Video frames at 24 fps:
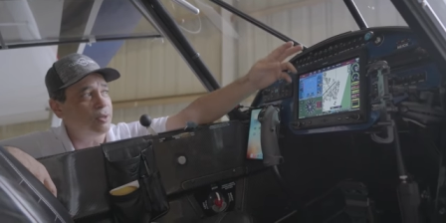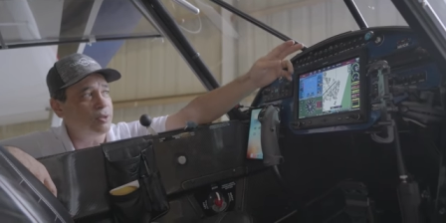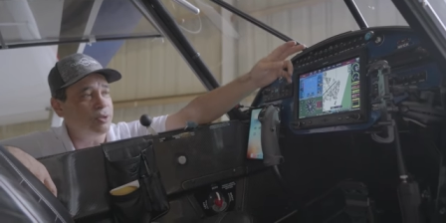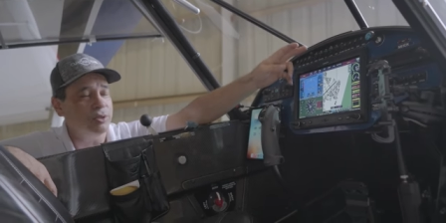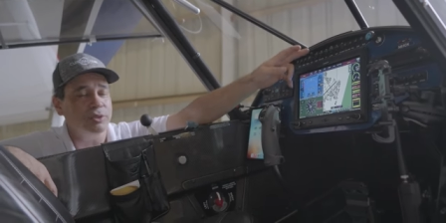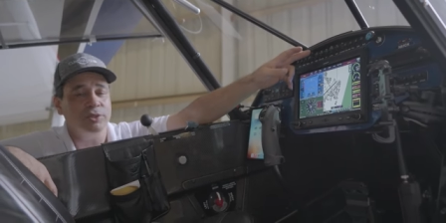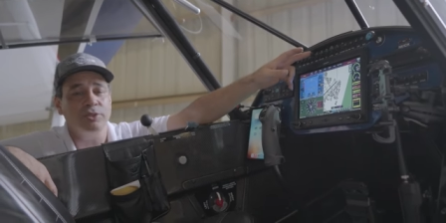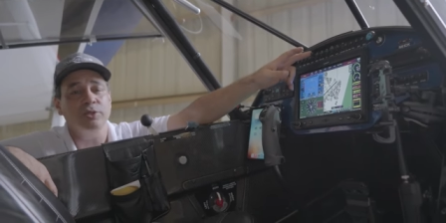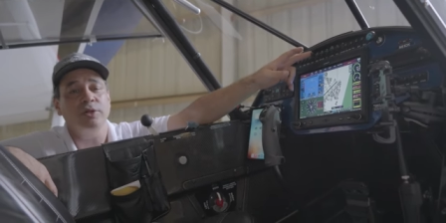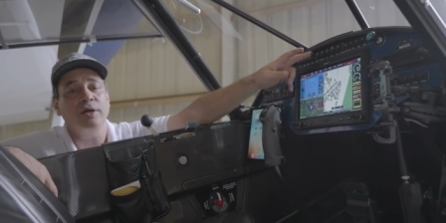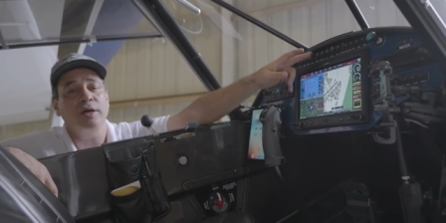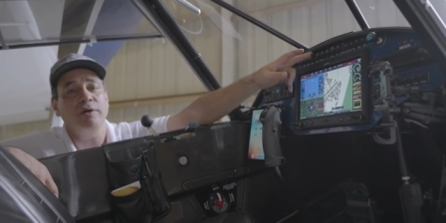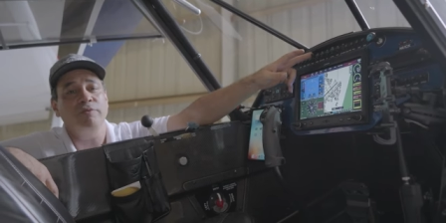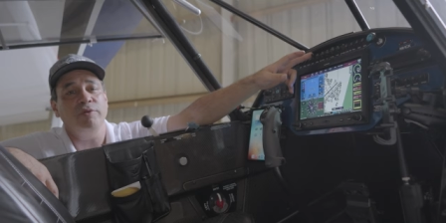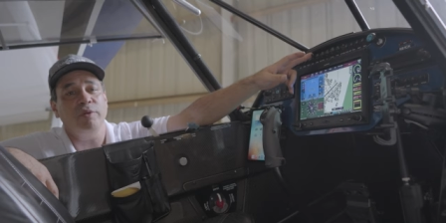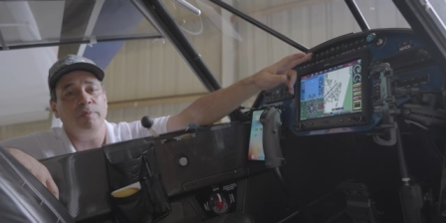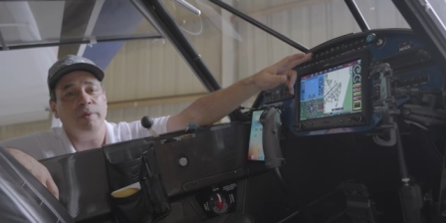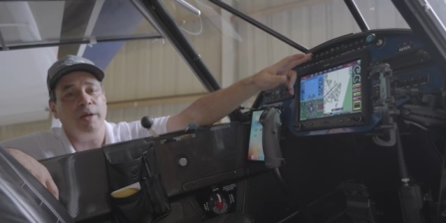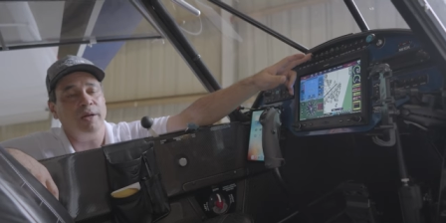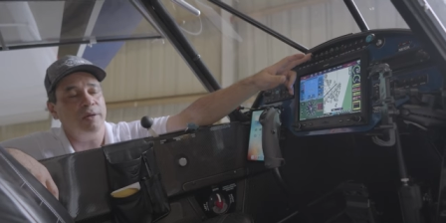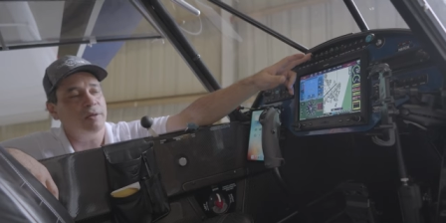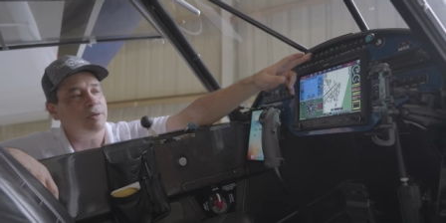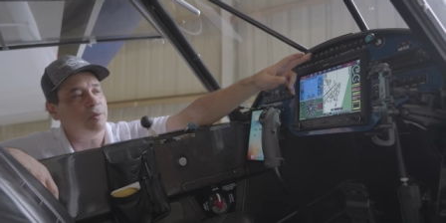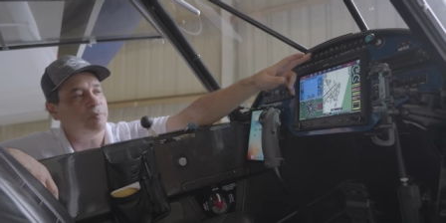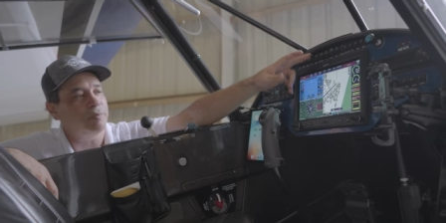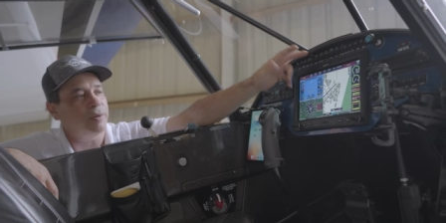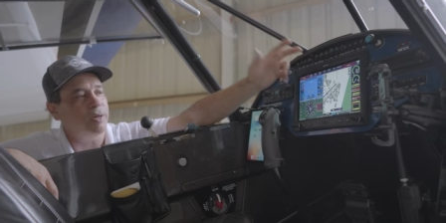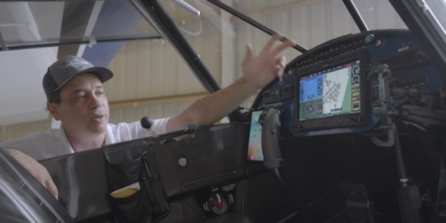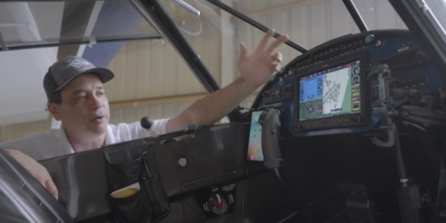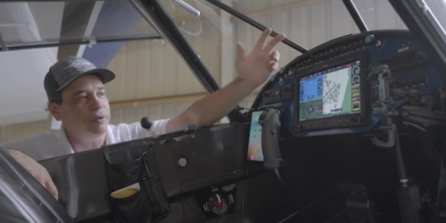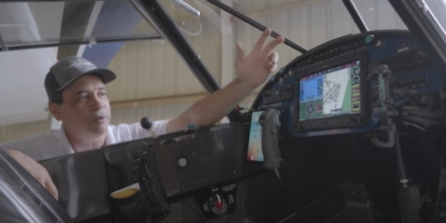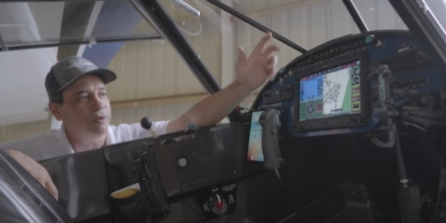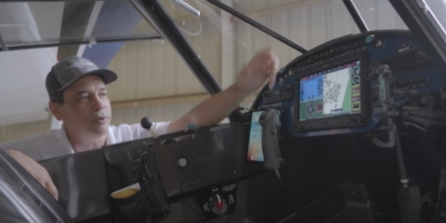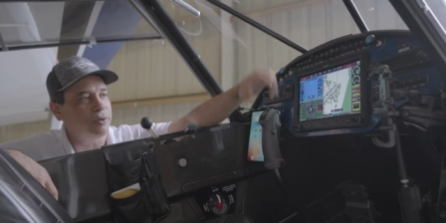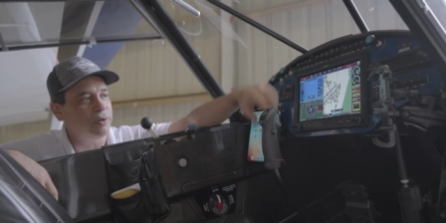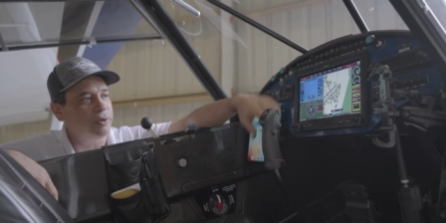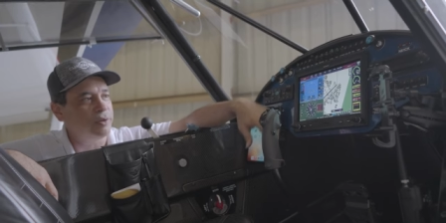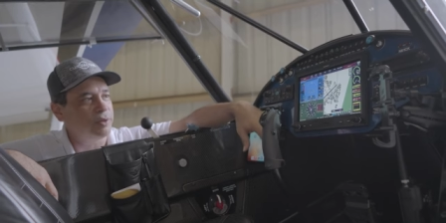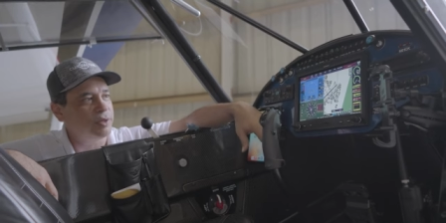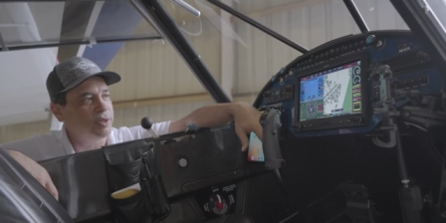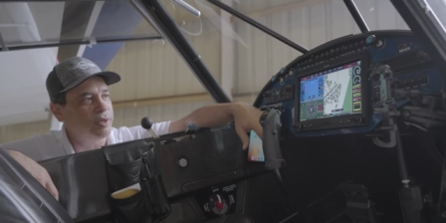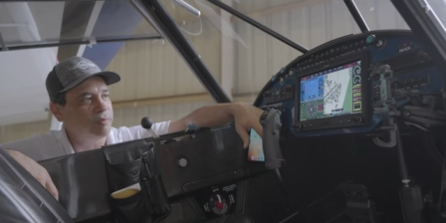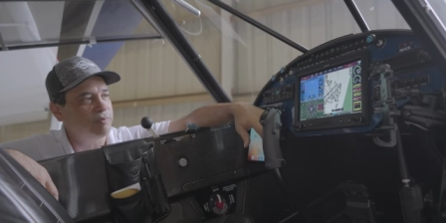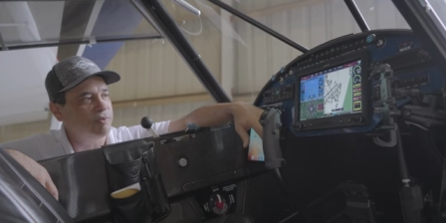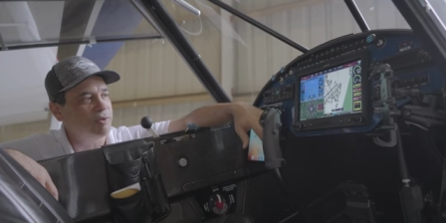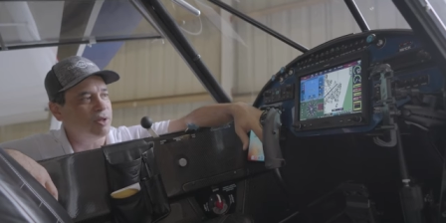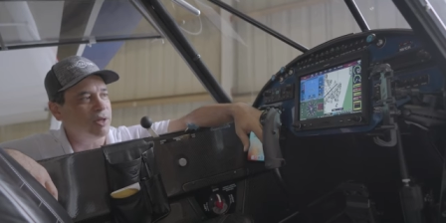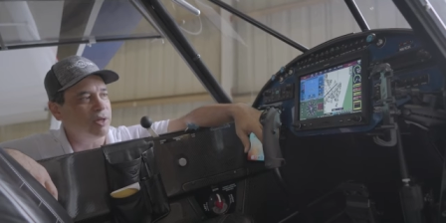you still have your backup battery that you can
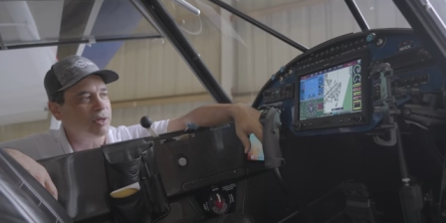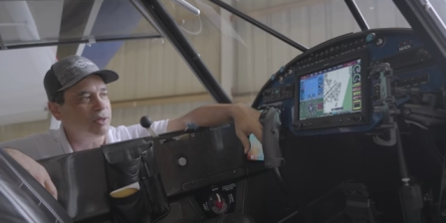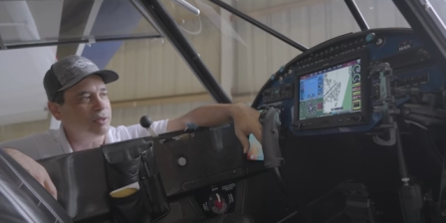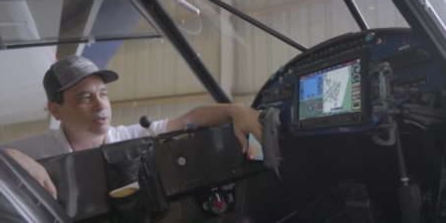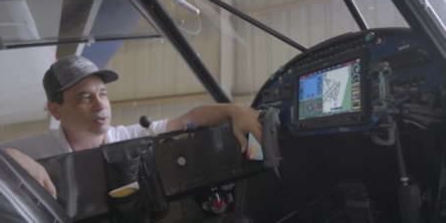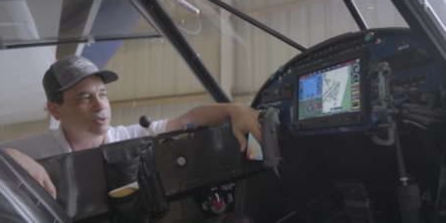keep flying.